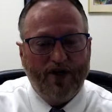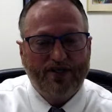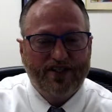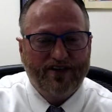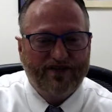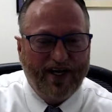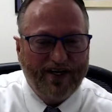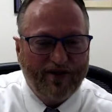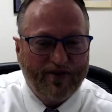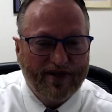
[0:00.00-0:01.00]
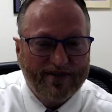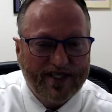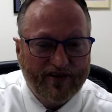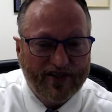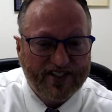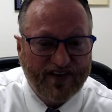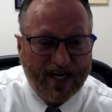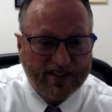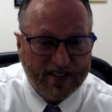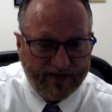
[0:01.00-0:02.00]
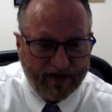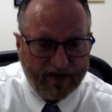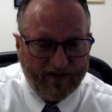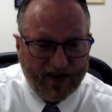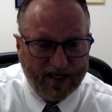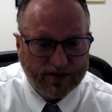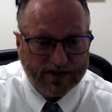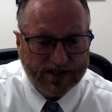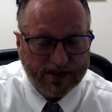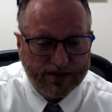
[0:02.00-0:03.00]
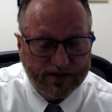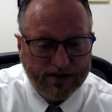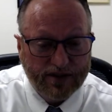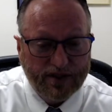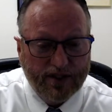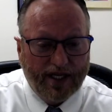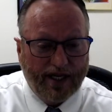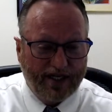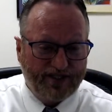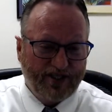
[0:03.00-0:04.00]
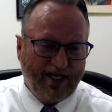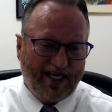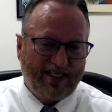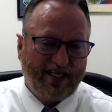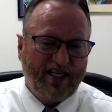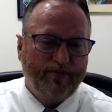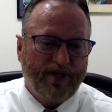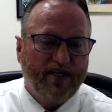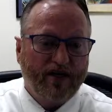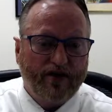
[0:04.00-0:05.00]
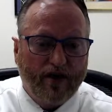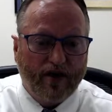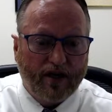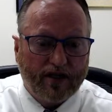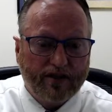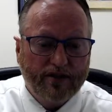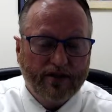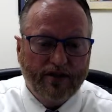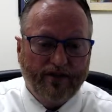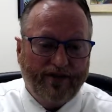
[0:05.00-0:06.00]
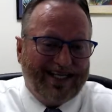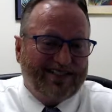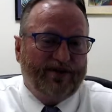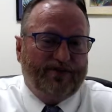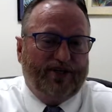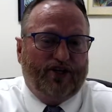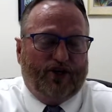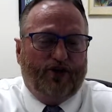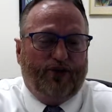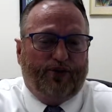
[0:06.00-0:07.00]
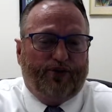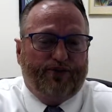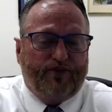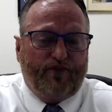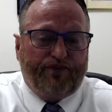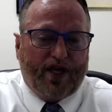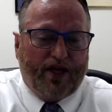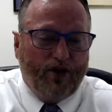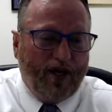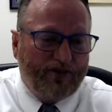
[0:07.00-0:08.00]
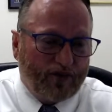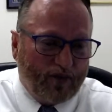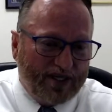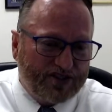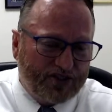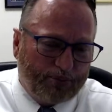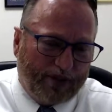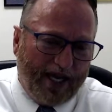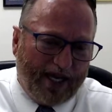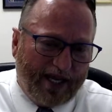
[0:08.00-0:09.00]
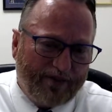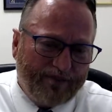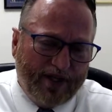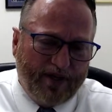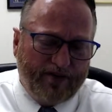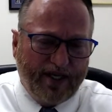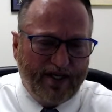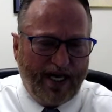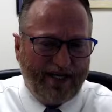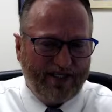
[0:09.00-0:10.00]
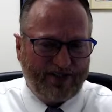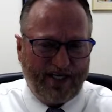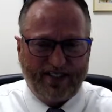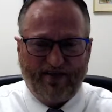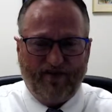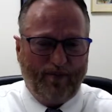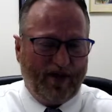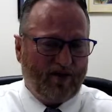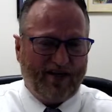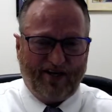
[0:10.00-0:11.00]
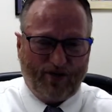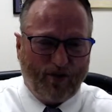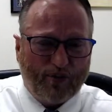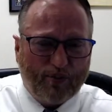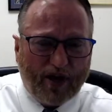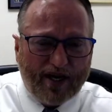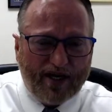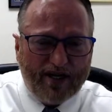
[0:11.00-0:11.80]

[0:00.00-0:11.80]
you to find out what I'm telling you is factually verifiable too, unless you like to keep being a Doug. That's up to you. You have the rights to play. The United States of America Incorporated,